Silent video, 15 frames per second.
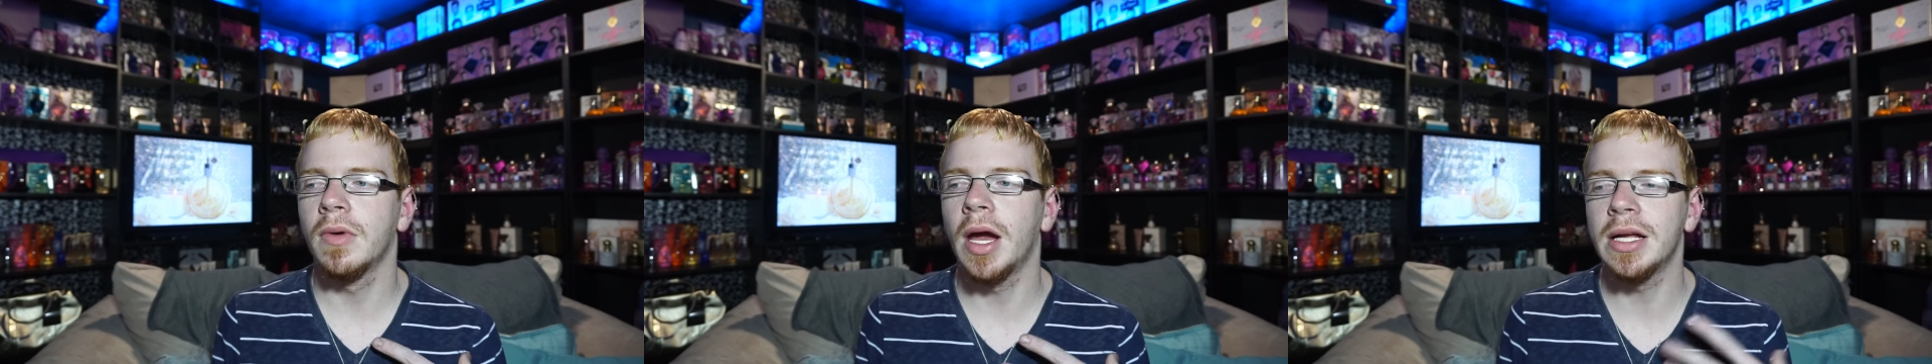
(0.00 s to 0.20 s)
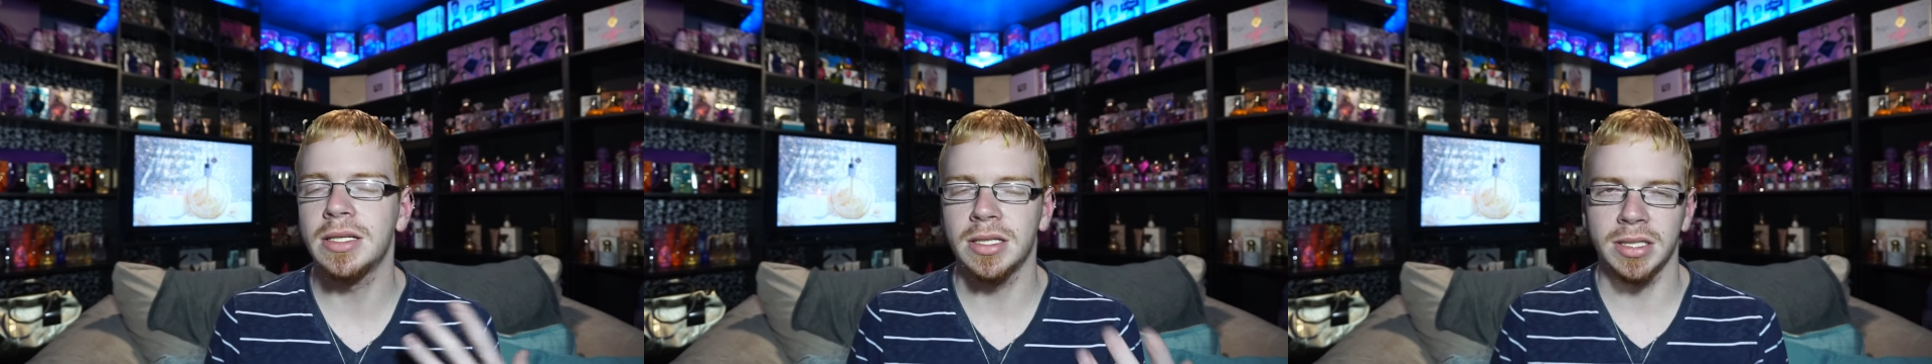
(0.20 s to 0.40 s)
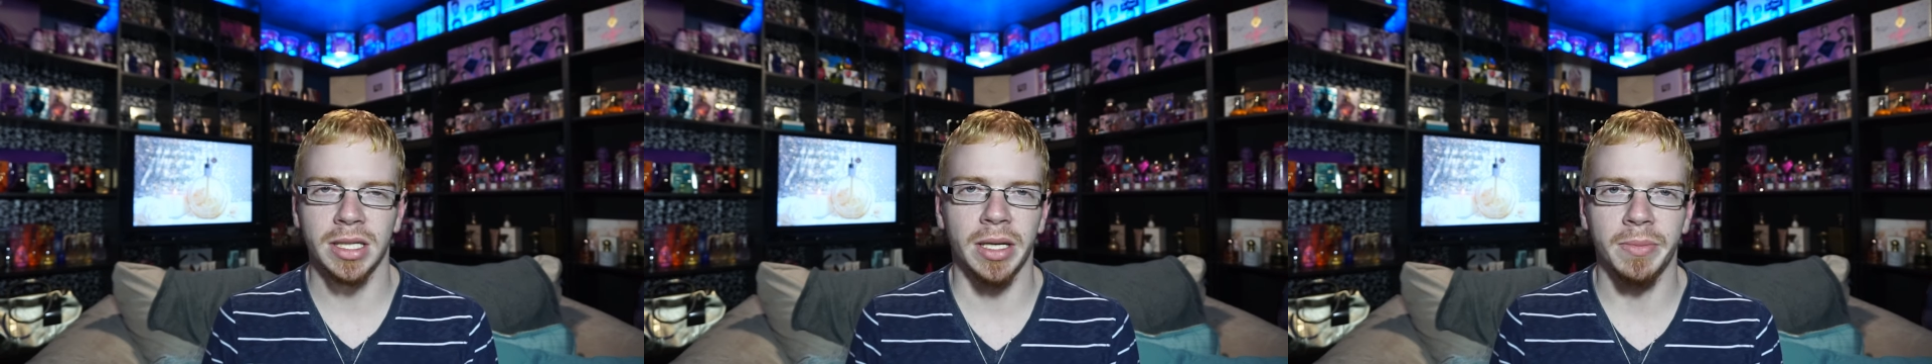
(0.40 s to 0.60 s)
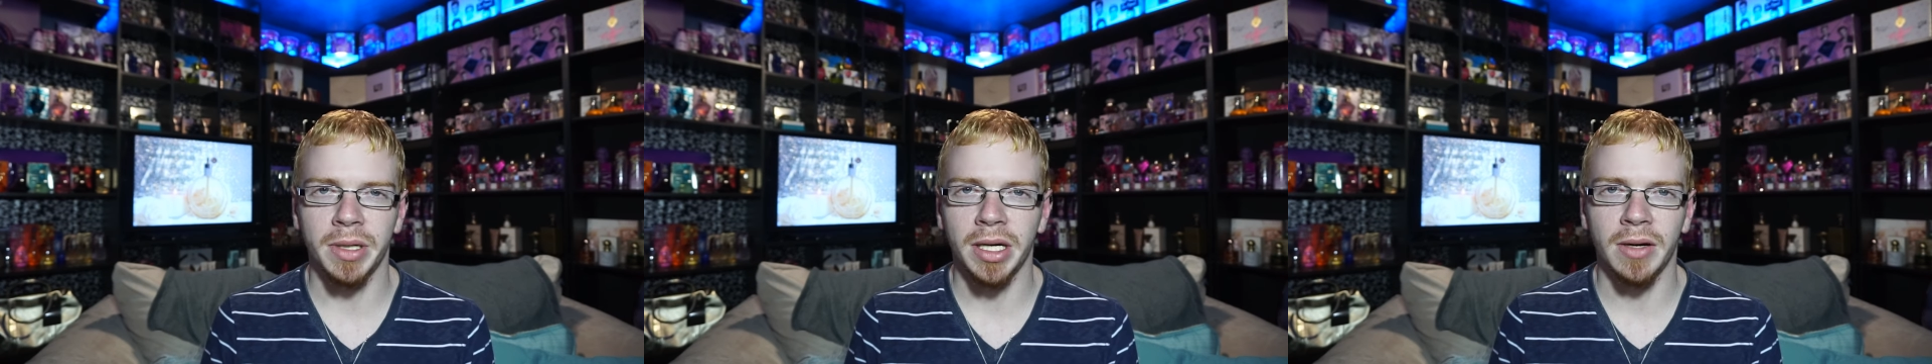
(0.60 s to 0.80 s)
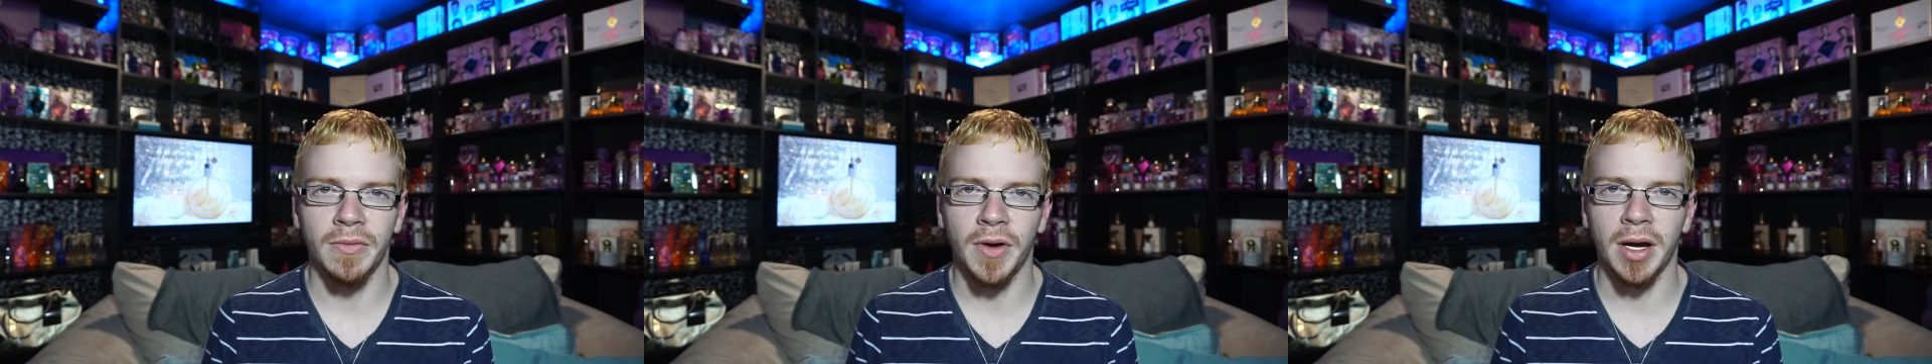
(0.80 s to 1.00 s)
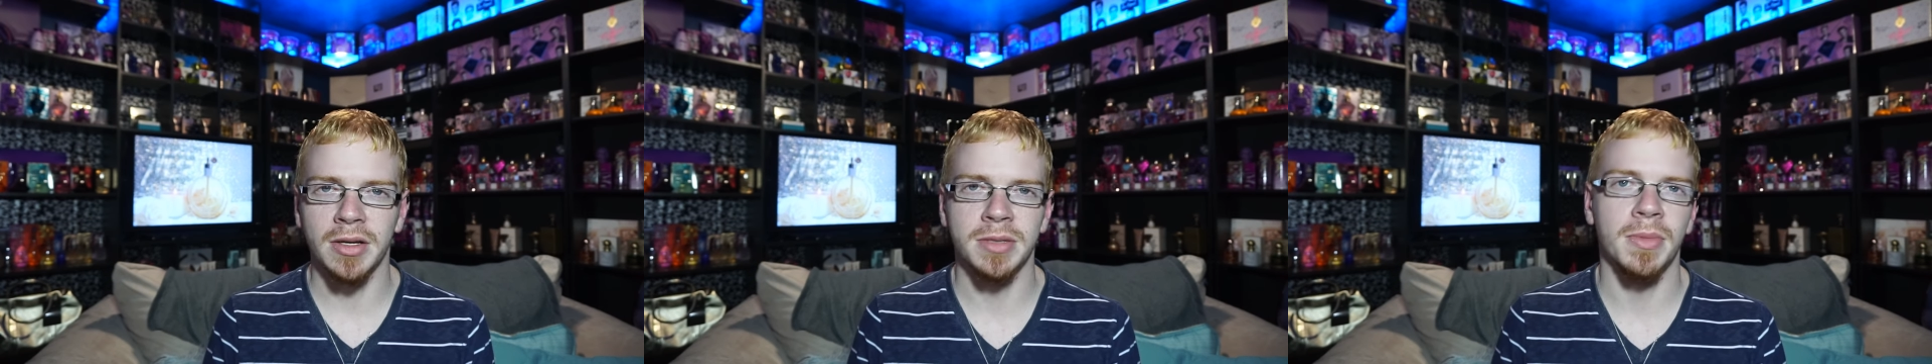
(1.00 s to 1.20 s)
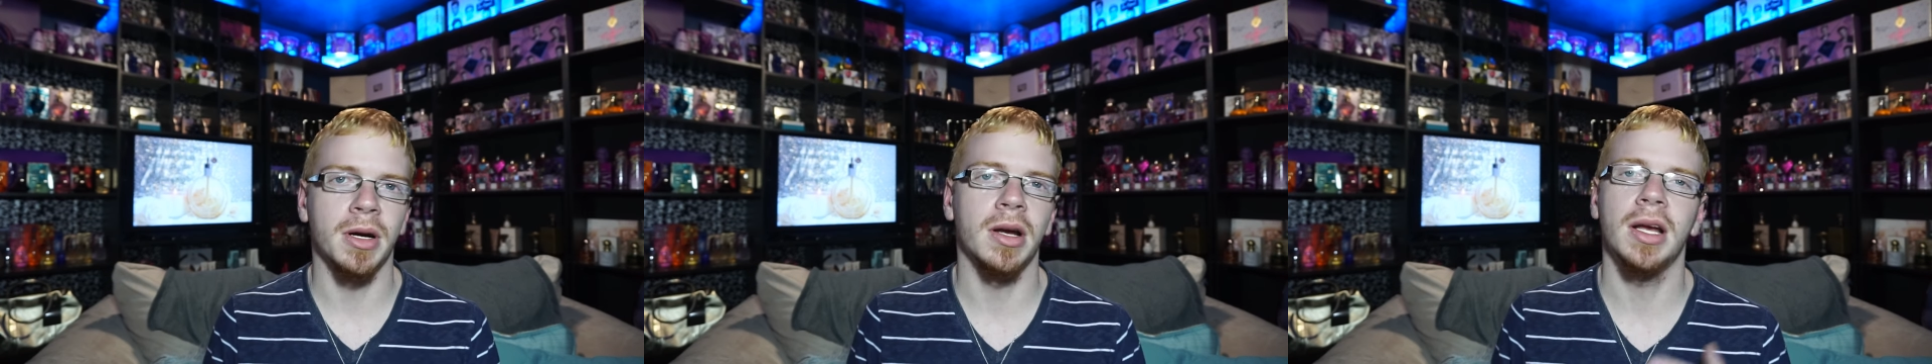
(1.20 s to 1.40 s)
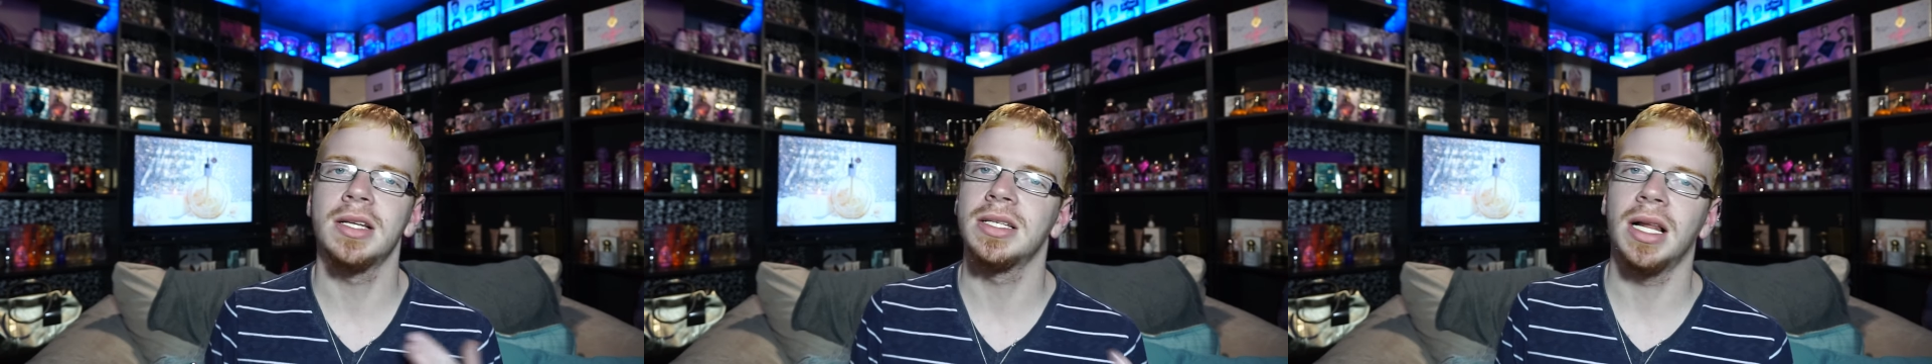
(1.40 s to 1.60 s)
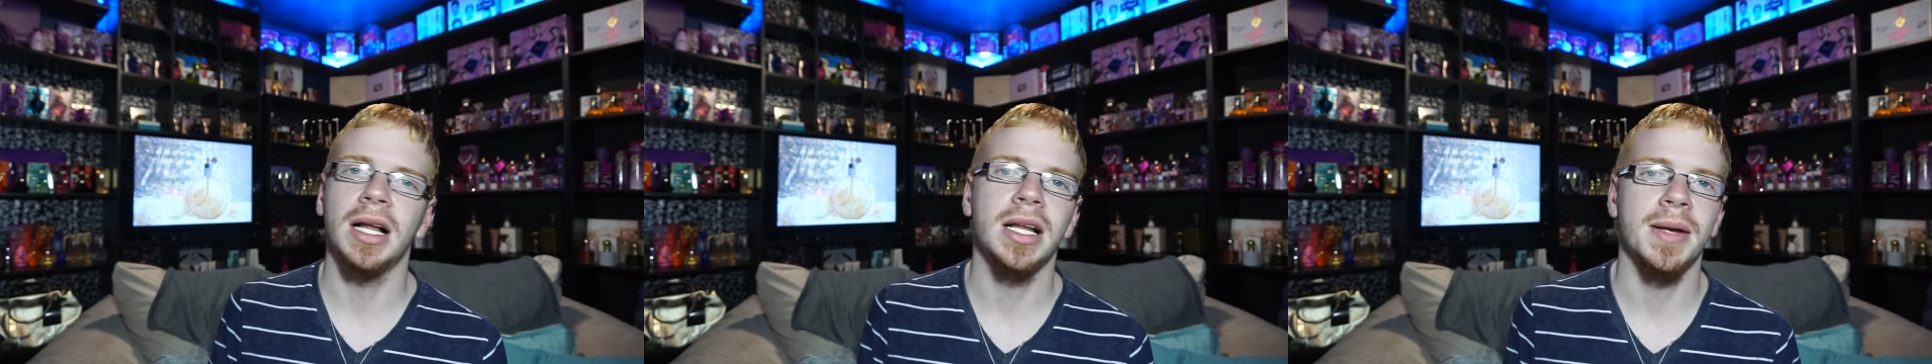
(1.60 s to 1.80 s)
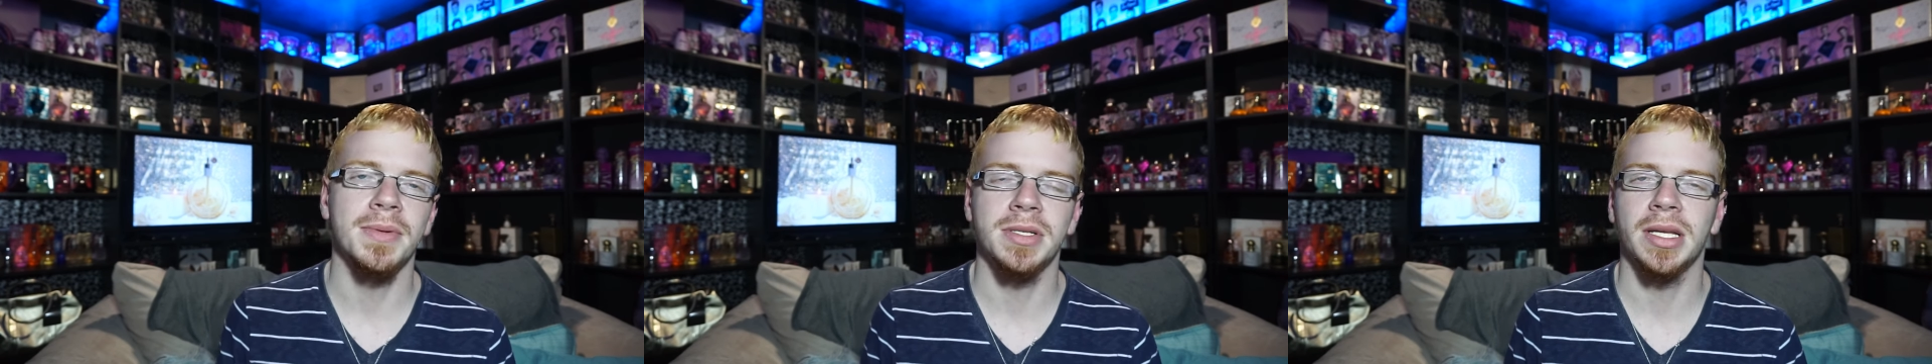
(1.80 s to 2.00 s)
as a celebrity in a fragrance market because a
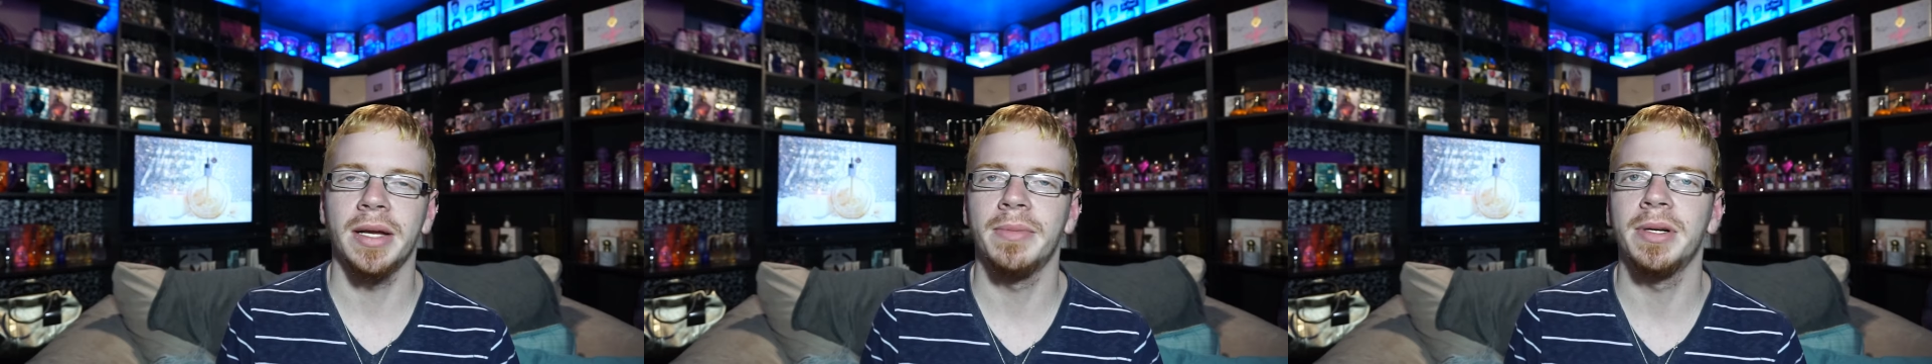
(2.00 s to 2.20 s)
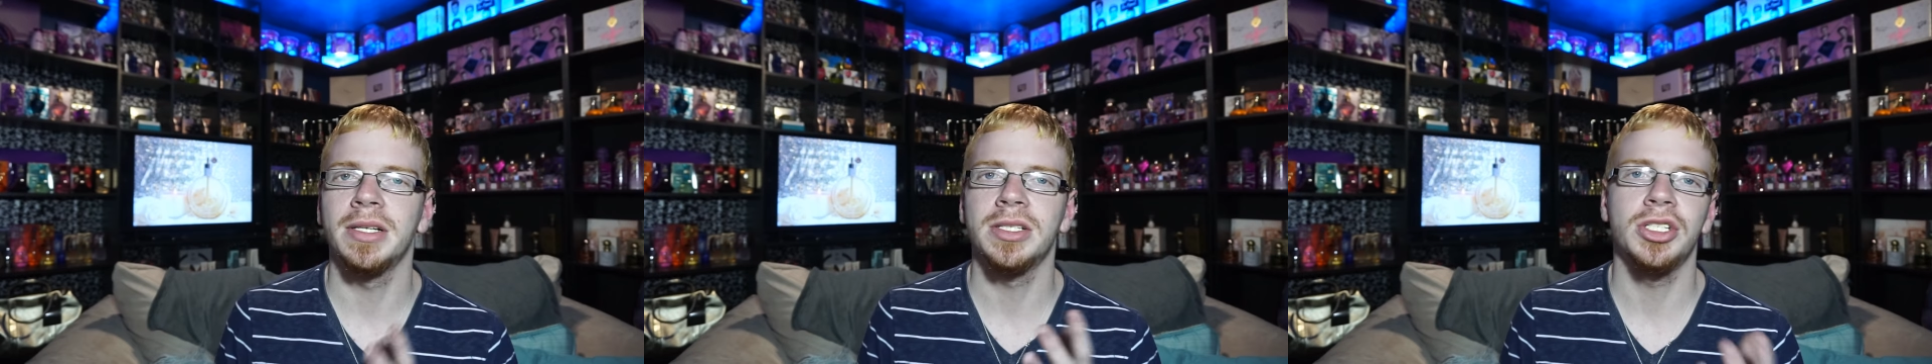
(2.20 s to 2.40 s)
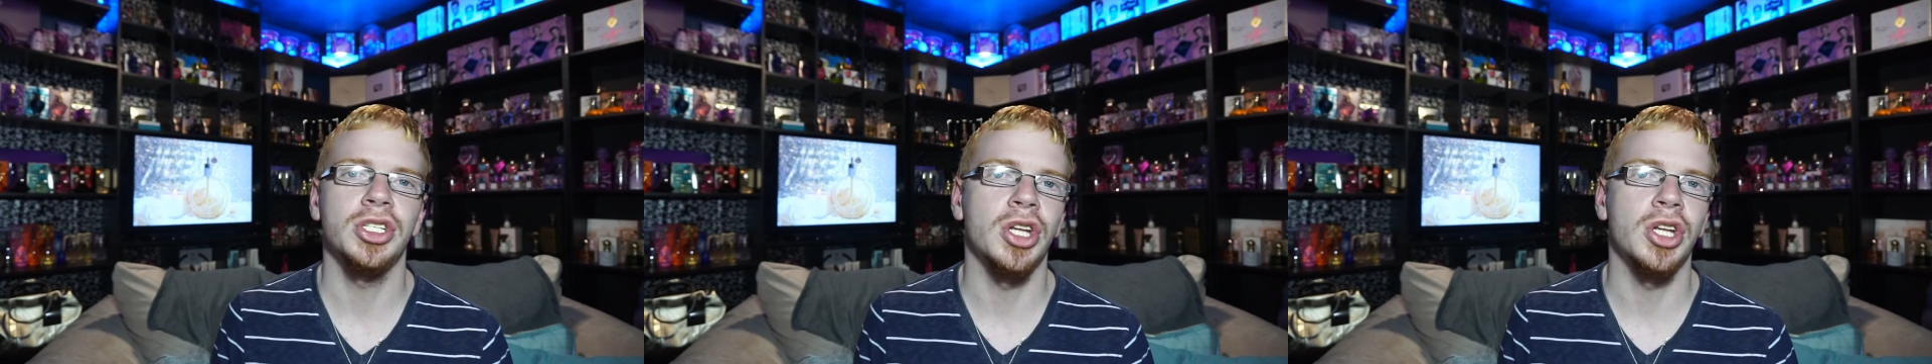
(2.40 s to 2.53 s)
lot of times celebrities